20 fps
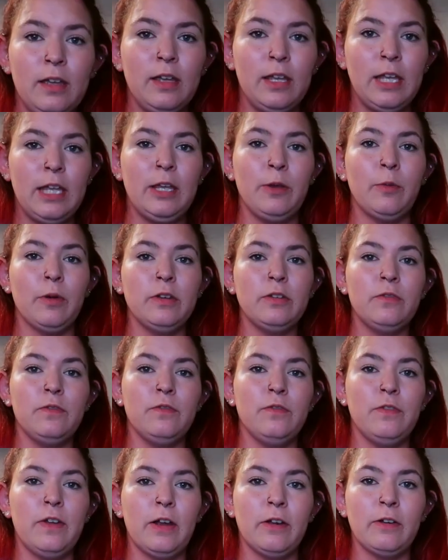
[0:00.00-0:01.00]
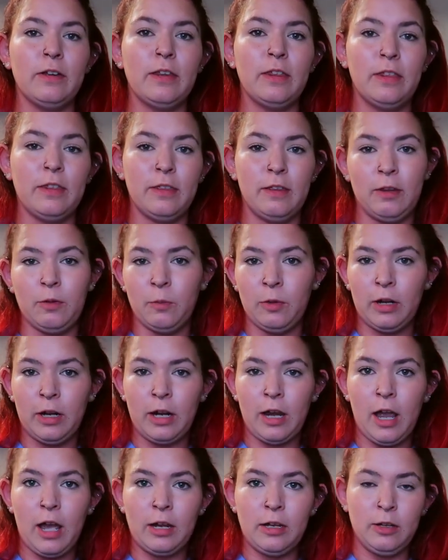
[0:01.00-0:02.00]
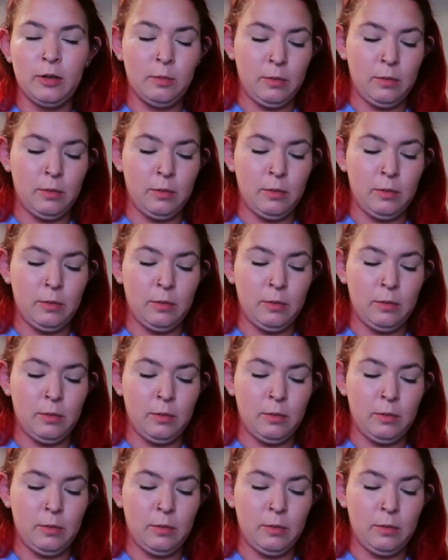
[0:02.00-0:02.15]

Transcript: He was very thin when I got him,